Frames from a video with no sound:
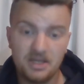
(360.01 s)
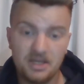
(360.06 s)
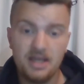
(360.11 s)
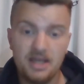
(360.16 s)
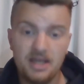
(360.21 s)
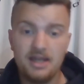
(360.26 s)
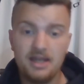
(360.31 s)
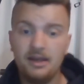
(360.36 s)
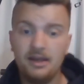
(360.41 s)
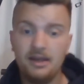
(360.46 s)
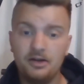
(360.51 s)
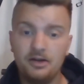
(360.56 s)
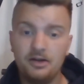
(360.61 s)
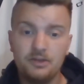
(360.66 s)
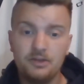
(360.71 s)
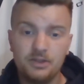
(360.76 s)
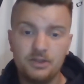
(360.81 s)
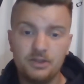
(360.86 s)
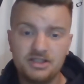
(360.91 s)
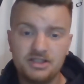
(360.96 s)
Harry
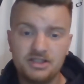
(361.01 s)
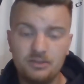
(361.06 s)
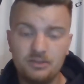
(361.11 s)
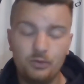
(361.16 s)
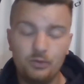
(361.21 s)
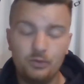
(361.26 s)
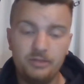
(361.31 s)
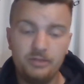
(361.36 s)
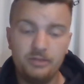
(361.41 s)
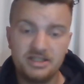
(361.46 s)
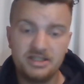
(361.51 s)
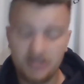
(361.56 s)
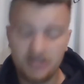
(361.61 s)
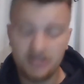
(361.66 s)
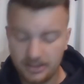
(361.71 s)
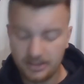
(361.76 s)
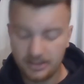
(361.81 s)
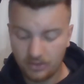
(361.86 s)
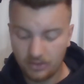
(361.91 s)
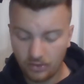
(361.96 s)
Wilson will be signing
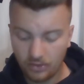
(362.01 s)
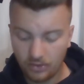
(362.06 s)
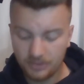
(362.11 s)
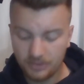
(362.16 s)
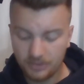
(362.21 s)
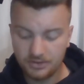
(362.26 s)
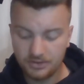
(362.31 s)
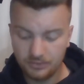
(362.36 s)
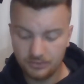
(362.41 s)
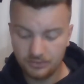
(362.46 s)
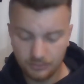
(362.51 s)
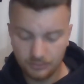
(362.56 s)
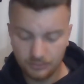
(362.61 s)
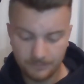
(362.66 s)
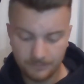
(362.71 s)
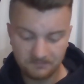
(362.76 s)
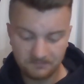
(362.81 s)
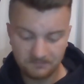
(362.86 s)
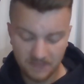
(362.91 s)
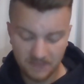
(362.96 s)
onto
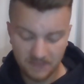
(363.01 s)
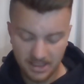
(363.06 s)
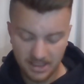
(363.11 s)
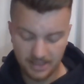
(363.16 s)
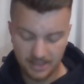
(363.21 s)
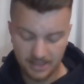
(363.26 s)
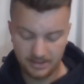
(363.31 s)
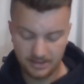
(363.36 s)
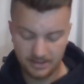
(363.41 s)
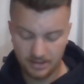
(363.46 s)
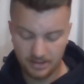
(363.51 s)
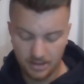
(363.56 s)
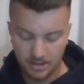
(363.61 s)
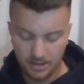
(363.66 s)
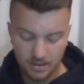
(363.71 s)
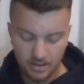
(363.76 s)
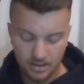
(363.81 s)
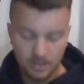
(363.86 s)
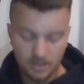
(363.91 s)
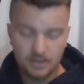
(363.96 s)
a
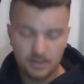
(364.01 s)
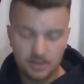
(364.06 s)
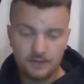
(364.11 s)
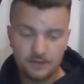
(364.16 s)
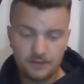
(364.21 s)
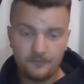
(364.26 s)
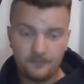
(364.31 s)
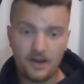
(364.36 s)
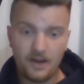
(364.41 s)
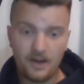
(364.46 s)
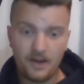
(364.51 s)
5-year